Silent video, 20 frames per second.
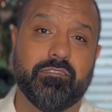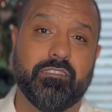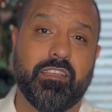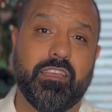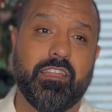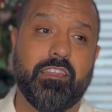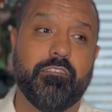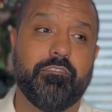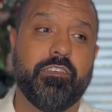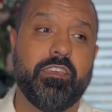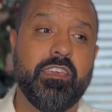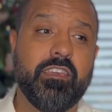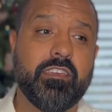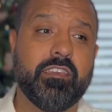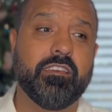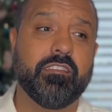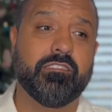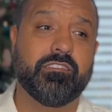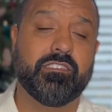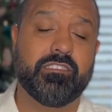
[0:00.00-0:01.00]
And if he
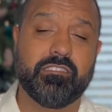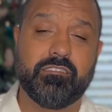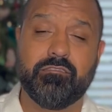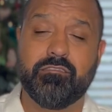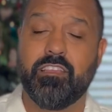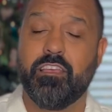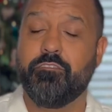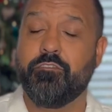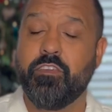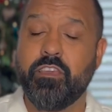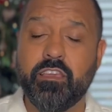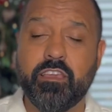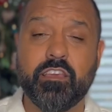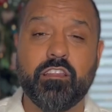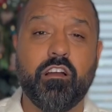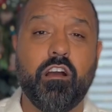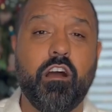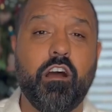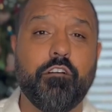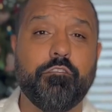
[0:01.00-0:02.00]
can
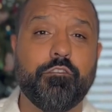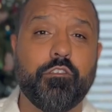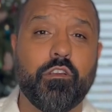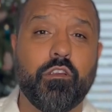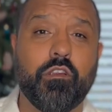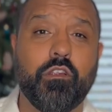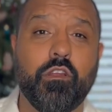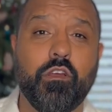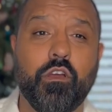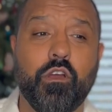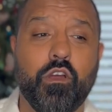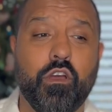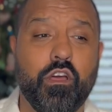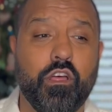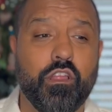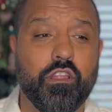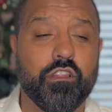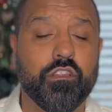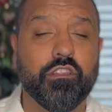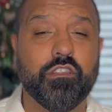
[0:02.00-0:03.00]
offer
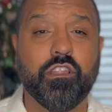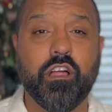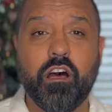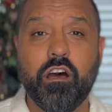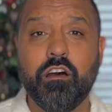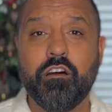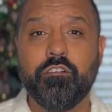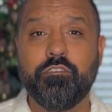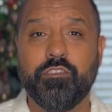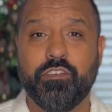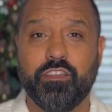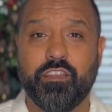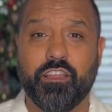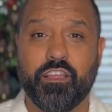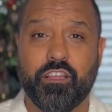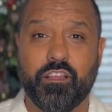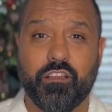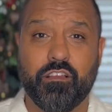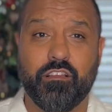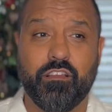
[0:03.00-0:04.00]
love
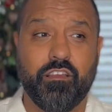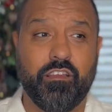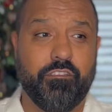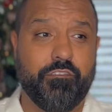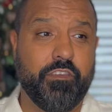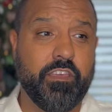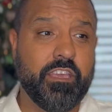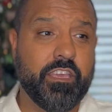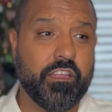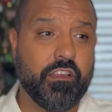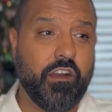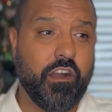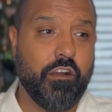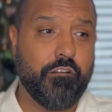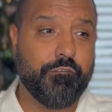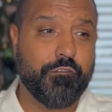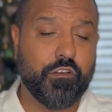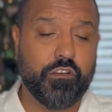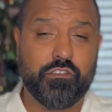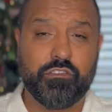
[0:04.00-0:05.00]
and if he can
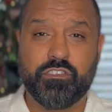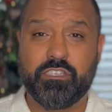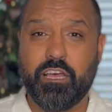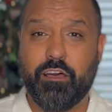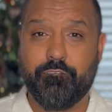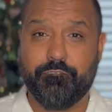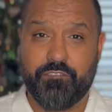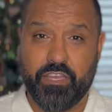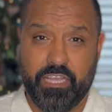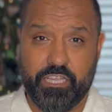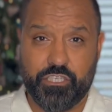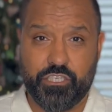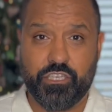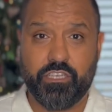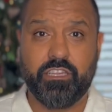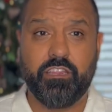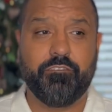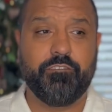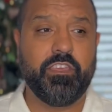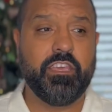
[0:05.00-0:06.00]
offer
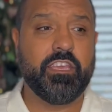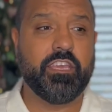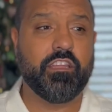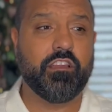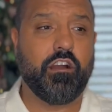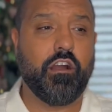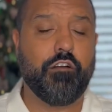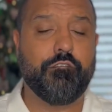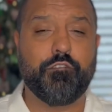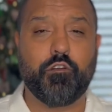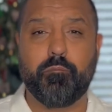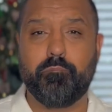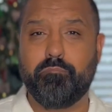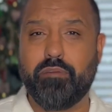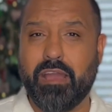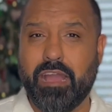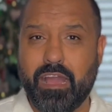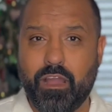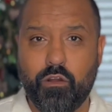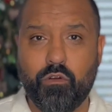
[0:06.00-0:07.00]
salvation, if he can offer
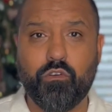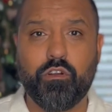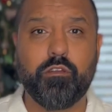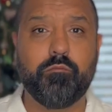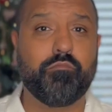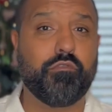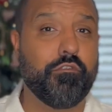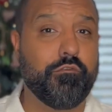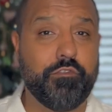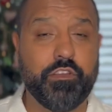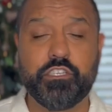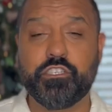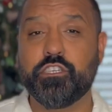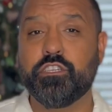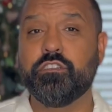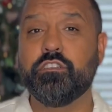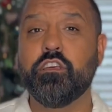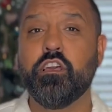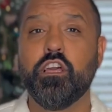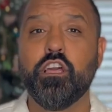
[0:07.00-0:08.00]
power and
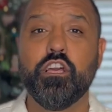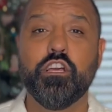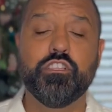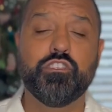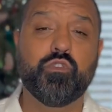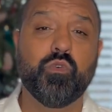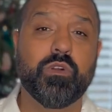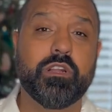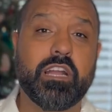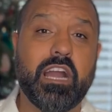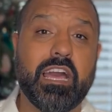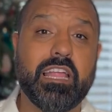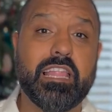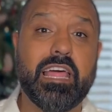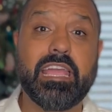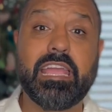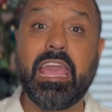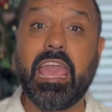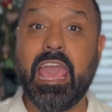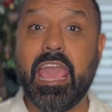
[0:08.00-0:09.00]
provision to a guy
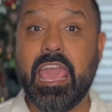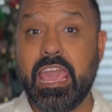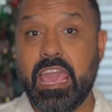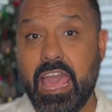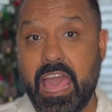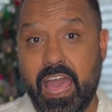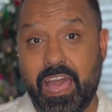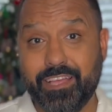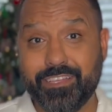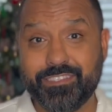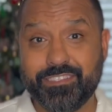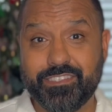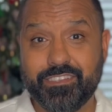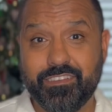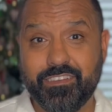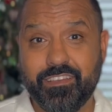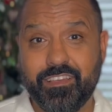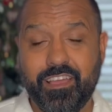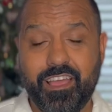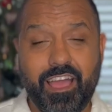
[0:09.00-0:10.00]
like Ahaz,
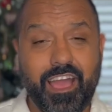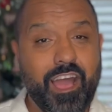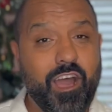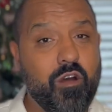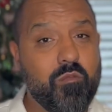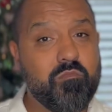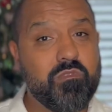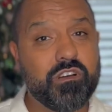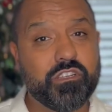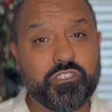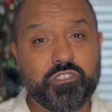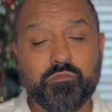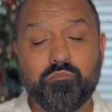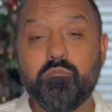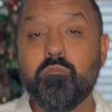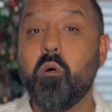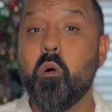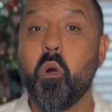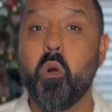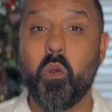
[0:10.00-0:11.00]
how much
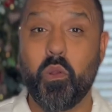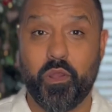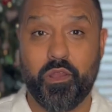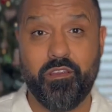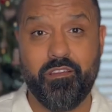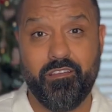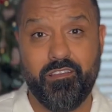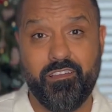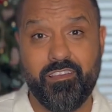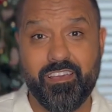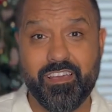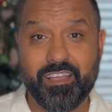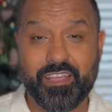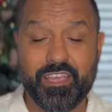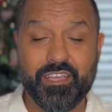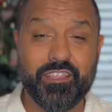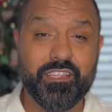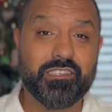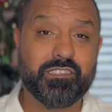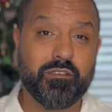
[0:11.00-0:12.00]
more
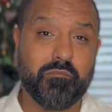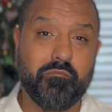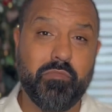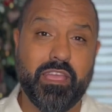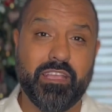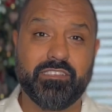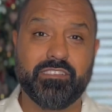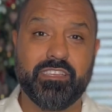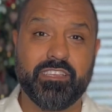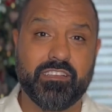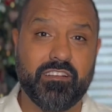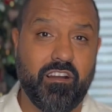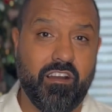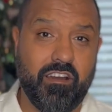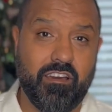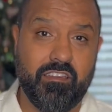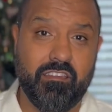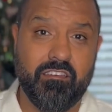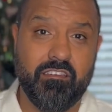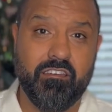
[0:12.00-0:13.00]
can this amazing
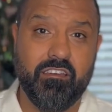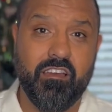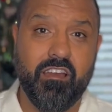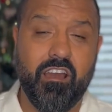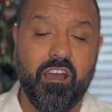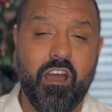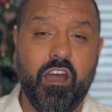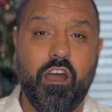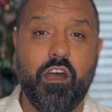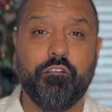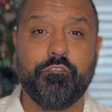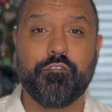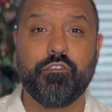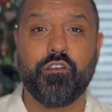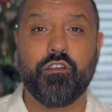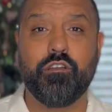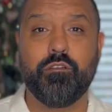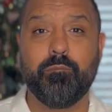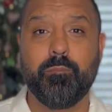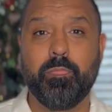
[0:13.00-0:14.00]
God
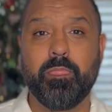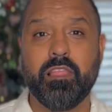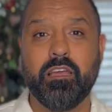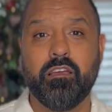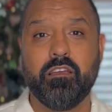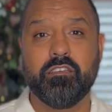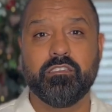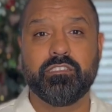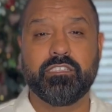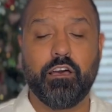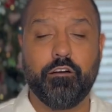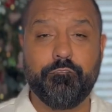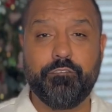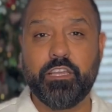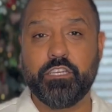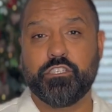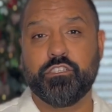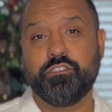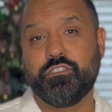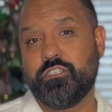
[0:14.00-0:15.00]
offer
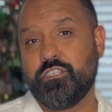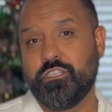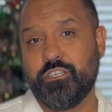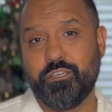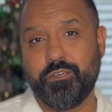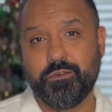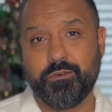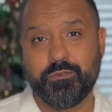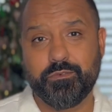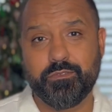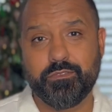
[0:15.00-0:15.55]
salvation to you